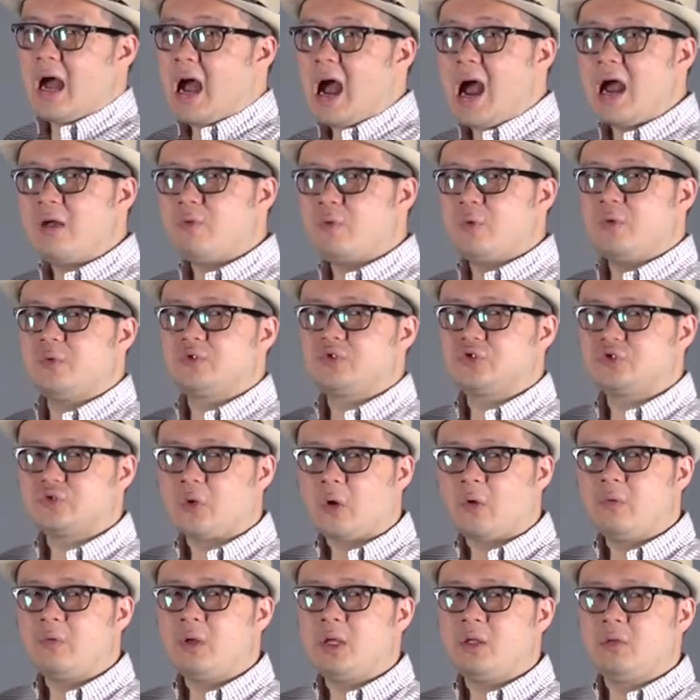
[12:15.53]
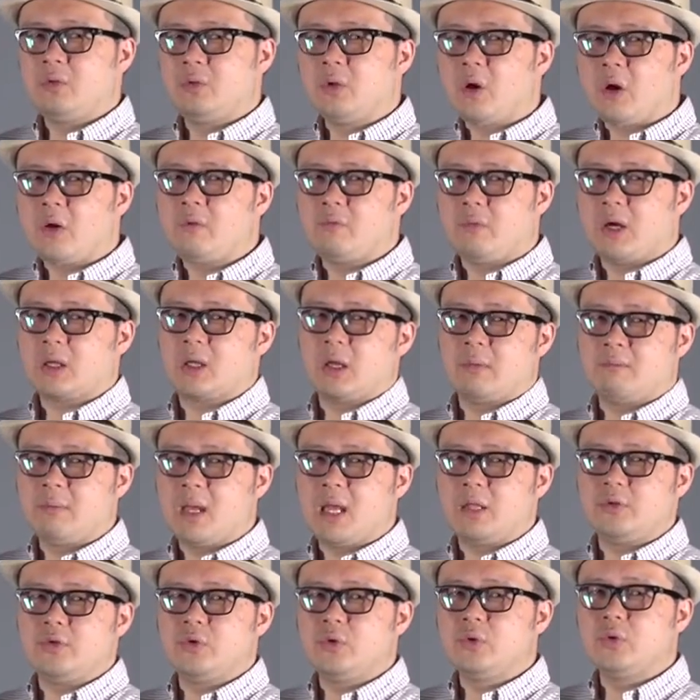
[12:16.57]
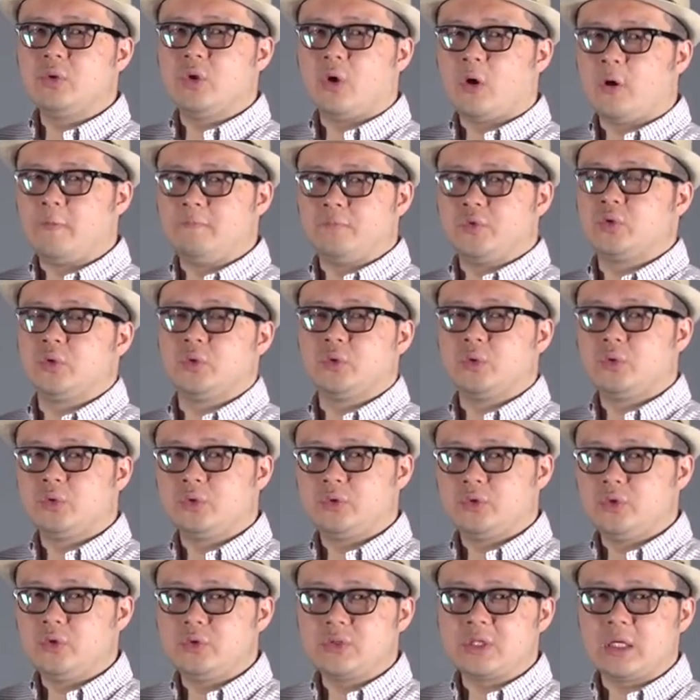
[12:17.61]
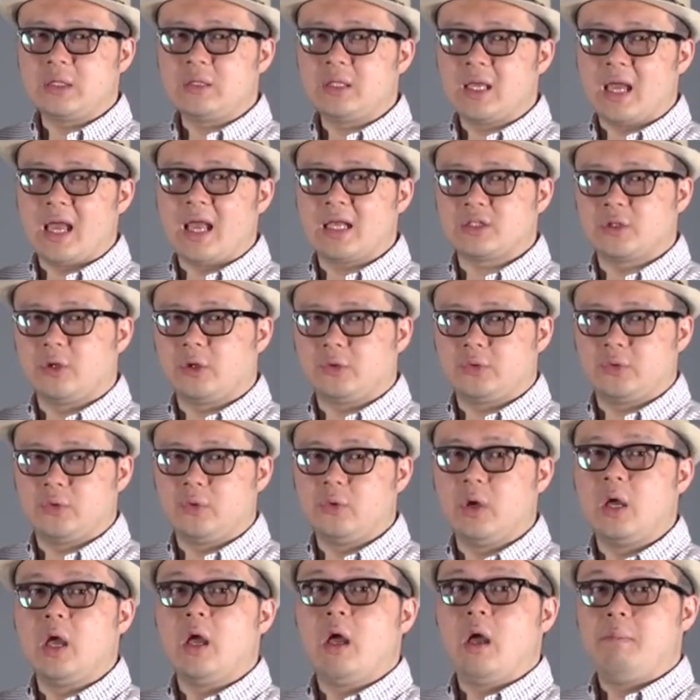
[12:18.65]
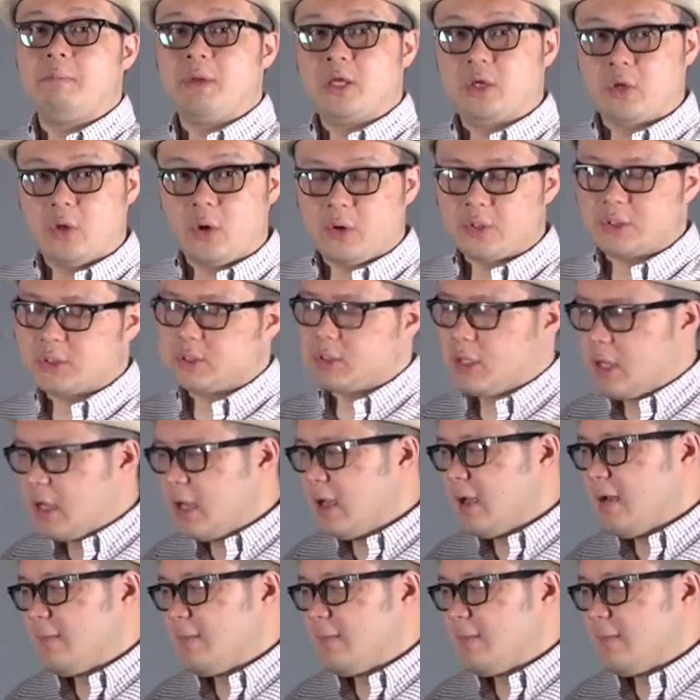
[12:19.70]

I will strongly not recommend you onto using the S-Log 2 because